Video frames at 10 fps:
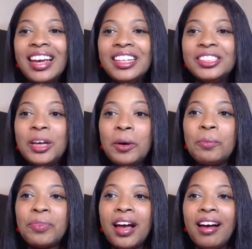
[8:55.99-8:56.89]

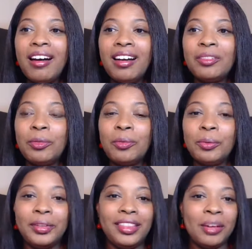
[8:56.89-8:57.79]
So when
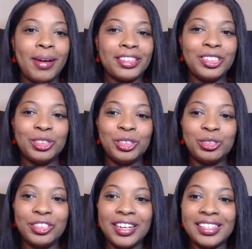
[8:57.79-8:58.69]
we think about social
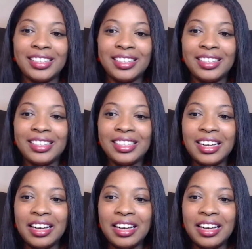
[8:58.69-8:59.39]
justice,